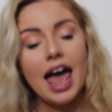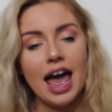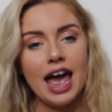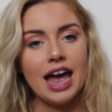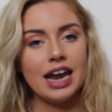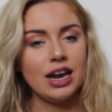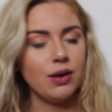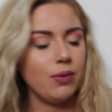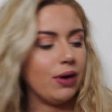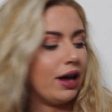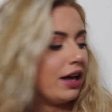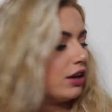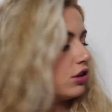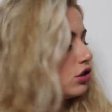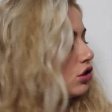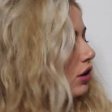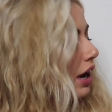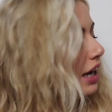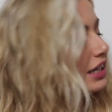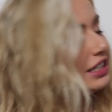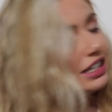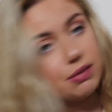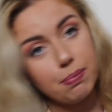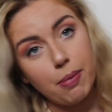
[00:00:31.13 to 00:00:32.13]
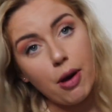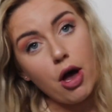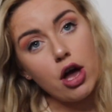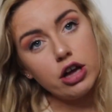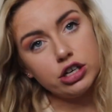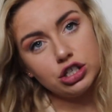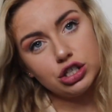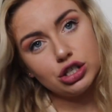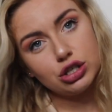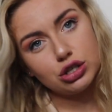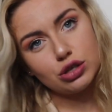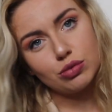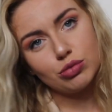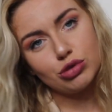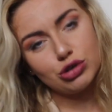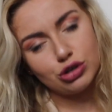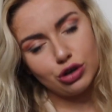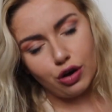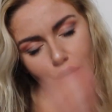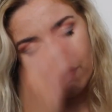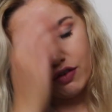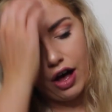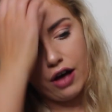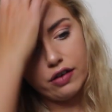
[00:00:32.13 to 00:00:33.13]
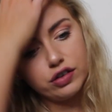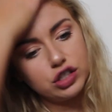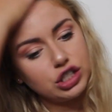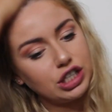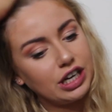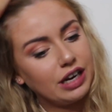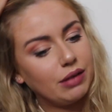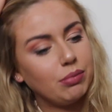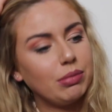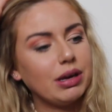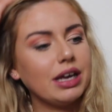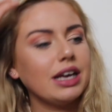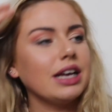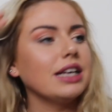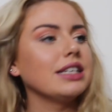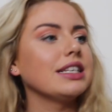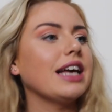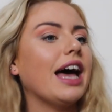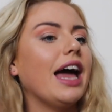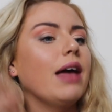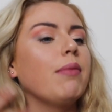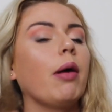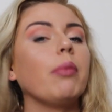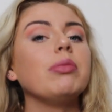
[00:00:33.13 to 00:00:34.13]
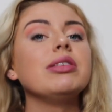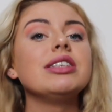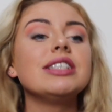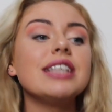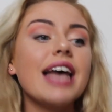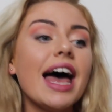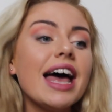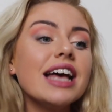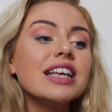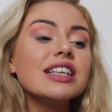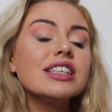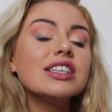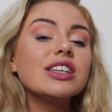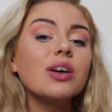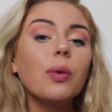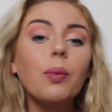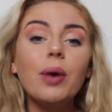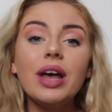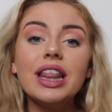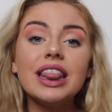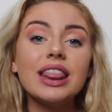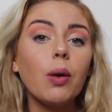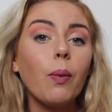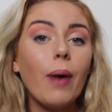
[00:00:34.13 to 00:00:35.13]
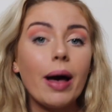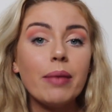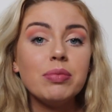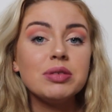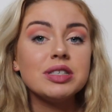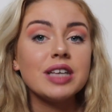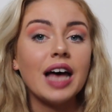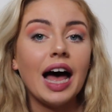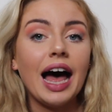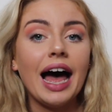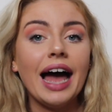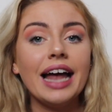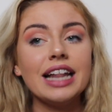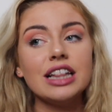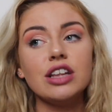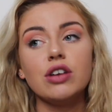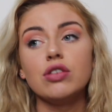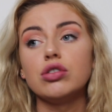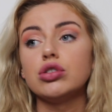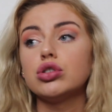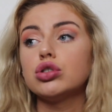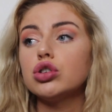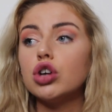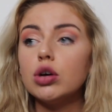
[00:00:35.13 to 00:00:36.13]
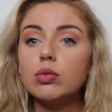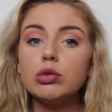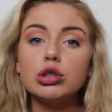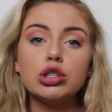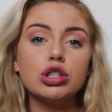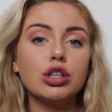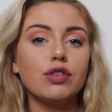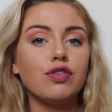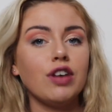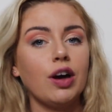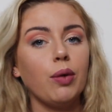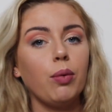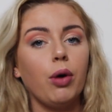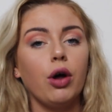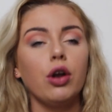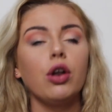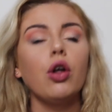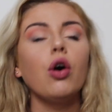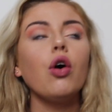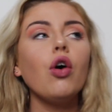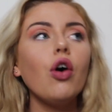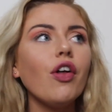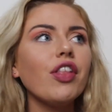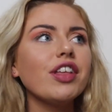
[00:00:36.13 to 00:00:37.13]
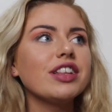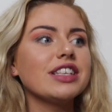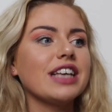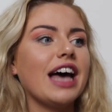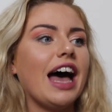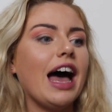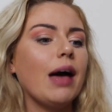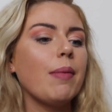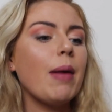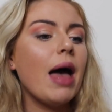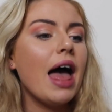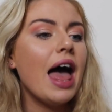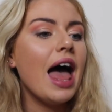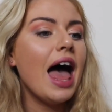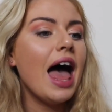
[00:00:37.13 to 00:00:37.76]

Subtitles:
Anyway, so I did purchase some stuff off Shein because I'm obsessed with the website. There is so much stuff I want all the time